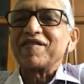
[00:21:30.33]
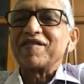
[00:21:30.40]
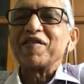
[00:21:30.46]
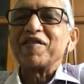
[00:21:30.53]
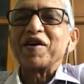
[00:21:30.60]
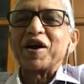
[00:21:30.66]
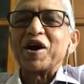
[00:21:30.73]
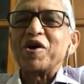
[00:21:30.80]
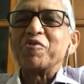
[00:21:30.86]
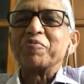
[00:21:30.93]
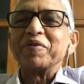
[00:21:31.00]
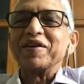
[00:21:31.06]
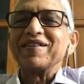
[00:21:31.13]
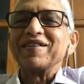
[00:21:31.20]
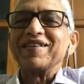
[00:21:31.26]
of the
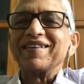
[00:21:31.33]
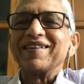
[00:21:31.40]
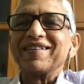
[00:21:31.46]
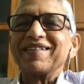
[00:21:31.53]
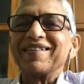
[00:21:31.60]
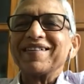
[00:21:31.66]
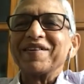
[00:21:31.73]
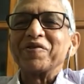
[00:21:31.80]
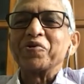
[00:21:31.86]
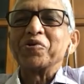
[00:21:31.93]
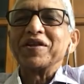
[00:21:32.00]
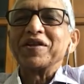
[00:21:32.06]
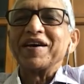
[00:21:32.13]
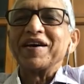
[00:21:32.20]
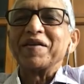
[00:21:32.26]
government that, you know,
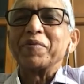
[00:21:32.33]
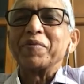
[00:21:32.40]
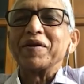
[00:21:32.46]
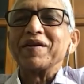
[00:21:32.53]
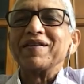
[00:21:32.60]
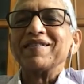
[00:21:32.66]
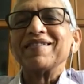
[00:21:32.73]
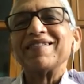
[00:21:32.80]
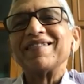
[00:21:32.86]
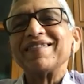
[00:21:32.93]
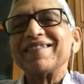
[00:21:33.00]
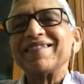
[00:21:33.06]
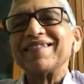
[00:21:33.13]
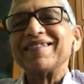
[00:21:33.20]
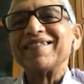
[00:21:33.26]
the urban
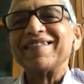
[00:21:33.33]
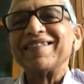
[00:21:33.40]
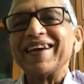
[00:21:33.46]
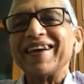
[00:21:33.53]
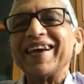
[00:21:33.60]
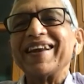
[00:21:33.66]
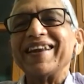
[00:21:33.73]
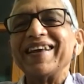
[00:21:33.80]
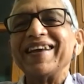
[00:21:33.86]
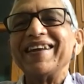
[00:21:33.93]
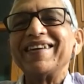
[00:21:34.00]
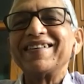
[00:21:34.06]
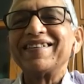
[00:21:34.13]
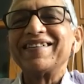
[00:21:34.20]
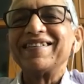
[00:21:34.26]
uh,
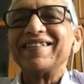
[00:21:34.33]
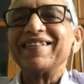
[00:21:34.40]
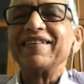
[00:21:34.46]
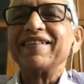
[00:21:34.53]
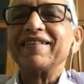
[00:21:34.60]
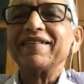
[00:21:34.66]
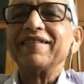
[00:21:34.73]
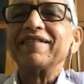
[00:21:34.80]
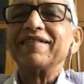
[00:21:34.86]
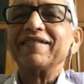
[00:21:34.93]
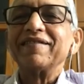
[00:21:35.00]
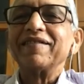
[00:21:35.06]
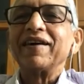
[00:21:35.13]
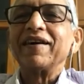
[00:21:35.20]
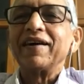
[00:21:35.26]
elite uh,
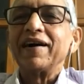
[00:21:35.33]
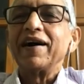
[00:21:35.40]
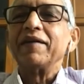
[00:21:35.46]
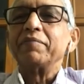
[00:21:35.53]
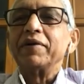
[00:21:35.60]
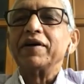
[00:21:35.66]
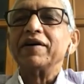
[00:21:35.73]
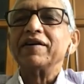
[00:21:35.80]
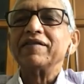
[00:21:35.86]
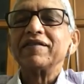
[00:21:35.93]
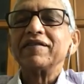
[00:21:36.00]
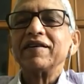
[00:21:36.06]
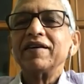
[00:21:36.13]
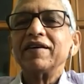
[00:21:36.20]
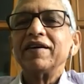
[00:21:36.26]

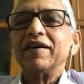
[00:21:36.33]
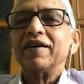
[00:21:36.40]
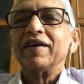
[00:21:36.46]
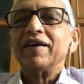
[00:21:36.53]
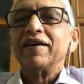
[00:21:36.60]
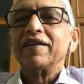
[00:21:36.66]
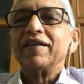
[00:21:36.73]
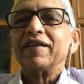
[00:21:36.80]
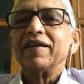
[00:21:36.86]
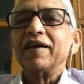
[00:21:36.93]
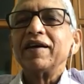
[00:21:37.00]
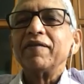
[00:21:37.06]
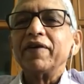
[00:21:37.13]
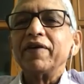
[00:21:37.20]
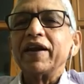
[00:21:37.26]
harbors,
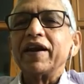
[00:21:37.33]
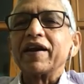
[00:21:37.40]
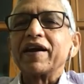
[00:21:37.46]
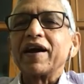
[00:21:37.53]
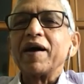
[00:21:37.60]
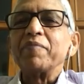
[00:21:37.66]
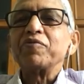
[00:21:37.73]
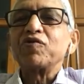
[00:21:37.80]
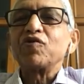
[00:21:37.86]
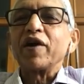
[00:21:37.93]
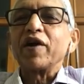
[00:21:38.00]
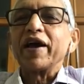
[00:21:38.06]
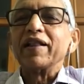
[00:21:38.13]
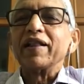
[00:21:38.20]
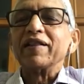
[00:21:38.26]
when it comes to
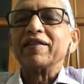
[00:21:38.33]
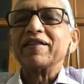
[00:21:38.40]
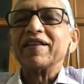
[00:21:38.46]
health,